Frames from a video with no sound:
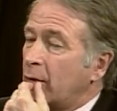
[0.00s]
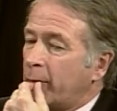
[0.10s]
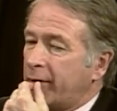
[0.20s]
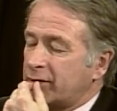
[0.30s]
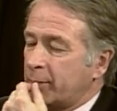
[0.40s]

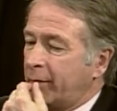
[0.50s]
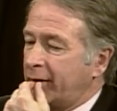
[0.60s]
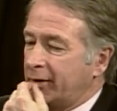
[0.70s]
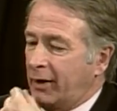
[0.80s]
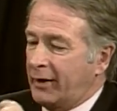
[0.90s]
But you
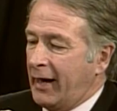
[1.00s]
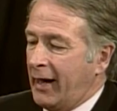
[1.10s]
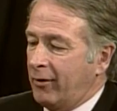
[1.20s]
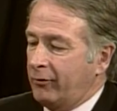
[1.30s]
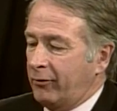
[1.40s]
might not
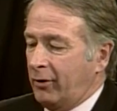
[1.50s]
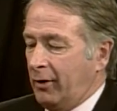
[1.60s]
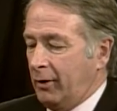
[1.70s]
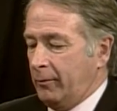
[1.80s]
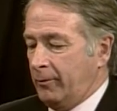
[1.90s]
have
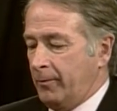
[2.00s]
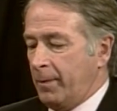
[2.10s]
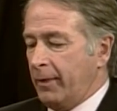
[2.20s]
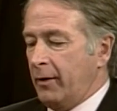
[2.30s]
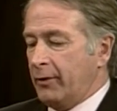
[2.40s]

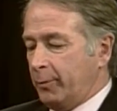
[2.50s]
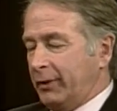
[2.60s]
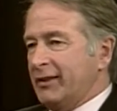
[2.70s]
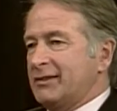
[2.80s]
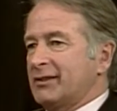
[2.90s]
the
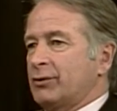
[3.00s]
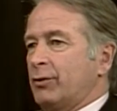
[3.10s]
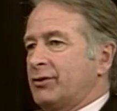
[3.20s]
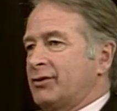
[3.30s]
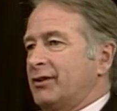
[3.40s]
places where
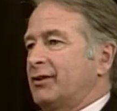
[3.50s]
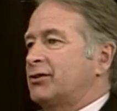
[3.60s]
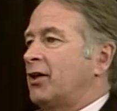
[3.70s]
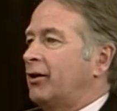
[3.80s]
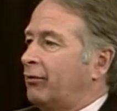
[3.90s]
it's
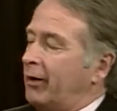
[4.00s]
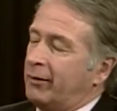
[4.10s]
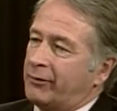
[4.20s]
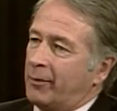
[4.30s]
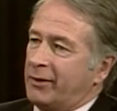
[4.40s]
going to create,
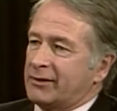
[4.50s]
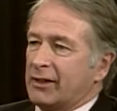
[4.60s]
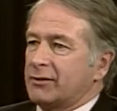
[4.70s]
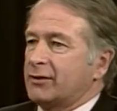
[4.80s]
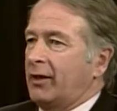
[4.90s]
if that makes
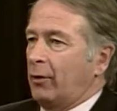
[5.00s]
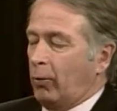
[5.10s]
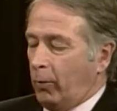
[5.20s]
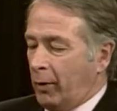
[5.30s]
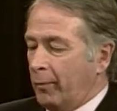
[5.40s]
sense. Like
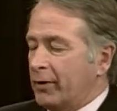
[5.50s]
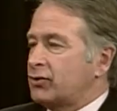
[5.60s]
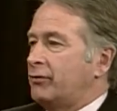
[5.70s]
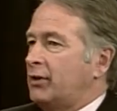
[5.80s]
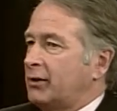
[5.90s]
mm-hmm. where a bunch
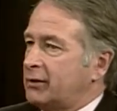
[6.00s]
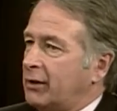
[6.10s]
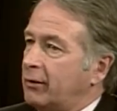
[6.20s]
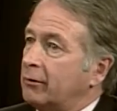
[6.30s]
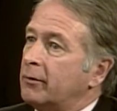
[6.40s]
of you get
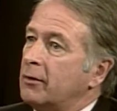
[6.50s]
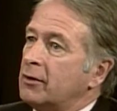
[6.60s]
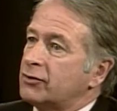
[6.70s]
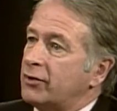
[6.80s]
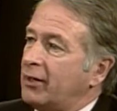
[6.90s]
together.
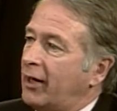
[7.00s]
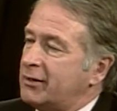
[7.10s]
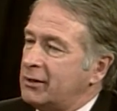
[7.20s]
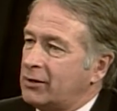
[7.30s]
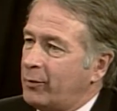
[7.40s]
So the
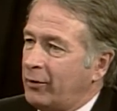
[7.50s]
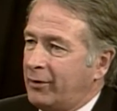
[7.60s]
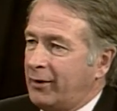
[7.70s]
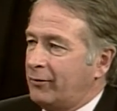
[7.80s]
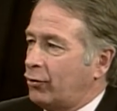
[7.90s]
IT
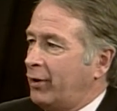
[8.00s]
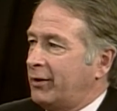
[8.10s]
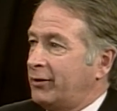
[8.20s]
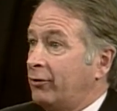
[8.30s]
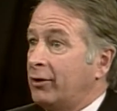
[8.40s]
community have
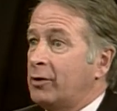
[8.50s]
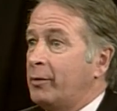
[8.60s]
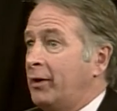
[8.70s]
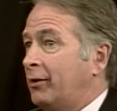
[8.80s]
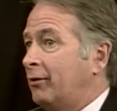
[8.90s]
created their
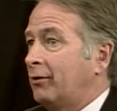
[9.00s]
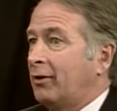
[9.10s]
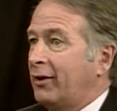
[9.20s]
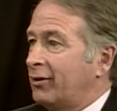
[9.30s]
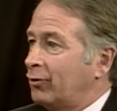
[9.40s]
incubator
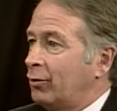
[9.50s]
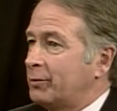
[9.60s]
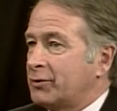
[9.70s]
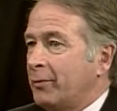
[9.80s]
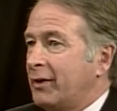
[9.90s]
kind of
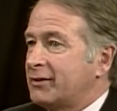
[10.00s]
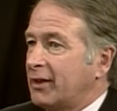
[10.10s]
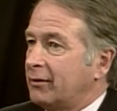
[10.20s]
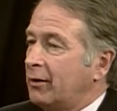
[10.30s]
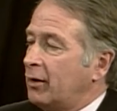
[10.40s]
groups and
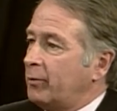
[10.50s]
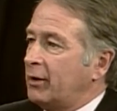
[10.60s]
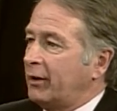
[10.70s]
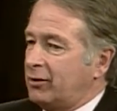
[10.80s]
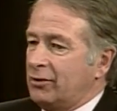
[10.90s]
mindset. Be
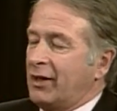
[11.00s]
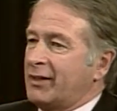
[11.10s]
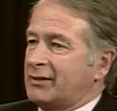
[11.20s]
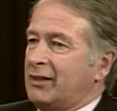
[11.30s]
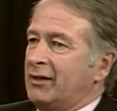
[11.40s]
like you
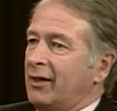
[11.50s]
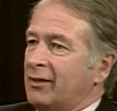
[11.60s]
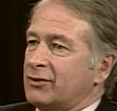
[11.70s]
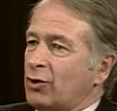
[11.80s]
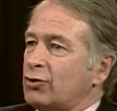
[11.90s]
guys need
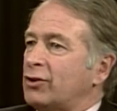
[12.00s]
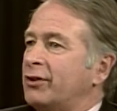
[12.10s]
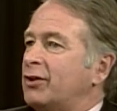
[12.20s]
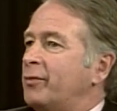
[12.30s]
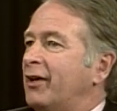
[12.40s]
a social
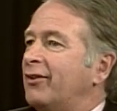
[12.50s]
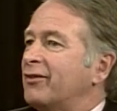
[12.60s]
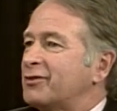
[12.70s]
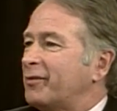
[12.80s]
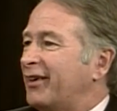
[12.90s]
incubator
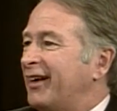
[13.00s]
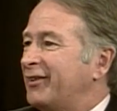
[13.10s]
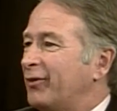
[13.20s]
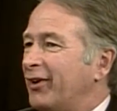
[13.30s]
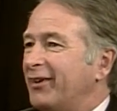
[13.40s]
of some
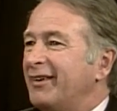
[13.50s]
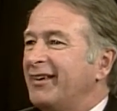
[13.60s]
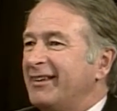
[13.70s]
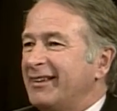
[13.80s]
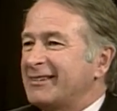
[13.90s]
kind where
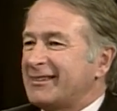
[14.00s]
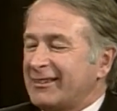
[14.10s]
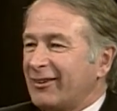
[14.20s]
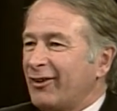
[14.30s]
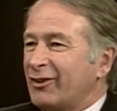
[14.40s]
you can sit
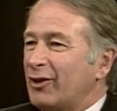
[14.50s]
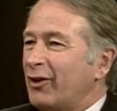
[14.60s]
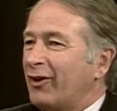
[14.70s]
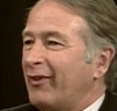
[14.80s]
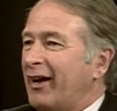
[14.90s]
there and
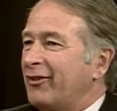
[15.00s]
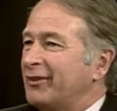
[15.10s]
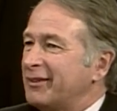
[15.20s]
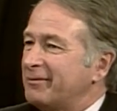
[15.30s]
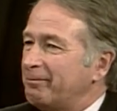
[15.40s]
cook around and